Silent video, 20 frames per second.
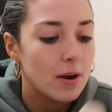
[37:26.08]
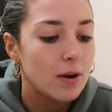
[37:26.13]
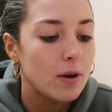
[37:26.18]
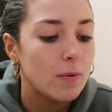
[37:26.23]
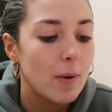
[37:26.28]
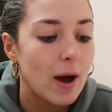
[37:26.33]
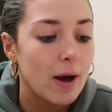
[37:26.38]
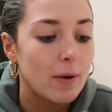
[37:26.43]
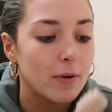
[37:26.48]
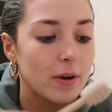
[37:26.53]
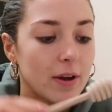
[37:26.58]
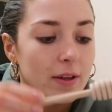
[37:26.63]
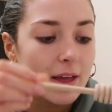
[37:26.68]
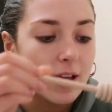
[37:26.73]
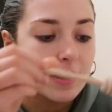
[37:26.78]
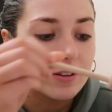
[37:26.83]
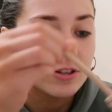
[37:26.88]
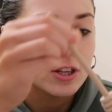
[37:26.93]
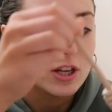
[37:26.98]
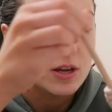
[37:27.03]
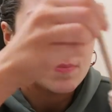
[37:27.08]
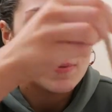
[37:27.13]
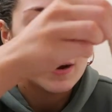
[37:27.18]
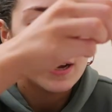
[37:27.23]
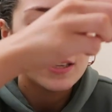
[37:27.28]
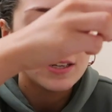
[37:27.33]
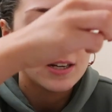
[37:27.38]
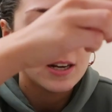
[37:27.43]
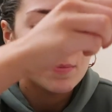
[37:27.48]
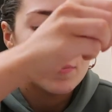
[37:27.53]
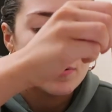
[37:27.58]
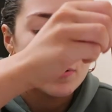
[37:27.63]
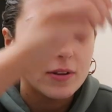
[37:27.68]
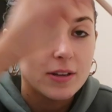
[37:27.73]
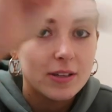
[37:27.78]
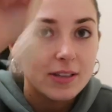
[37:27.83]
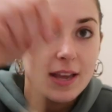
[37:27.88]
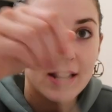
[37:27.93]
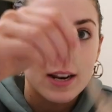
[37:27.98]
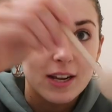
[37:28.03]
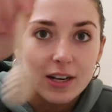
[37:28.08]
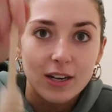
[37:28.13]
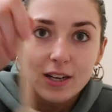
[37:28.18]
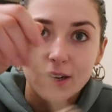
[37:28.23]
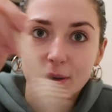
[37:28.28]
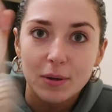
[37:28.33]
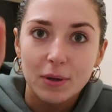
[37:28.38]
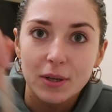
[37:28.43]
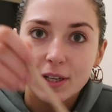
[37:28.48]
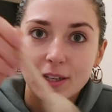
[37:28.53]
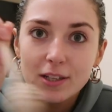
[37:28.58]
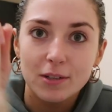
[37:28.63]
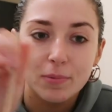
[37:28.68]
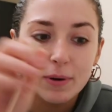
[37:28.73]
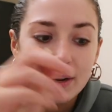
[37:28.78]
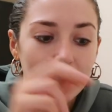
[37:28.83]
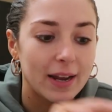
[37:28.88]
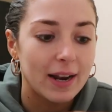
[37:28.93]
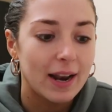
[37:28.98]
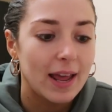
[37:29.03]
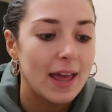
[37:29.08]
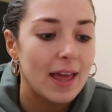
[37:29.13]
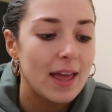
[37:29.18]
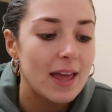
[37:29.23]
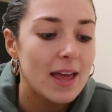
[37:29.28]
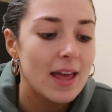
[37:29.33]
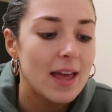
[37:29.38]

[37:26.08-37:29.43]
Wow, look at that. So you basically put this in and sprinkle it.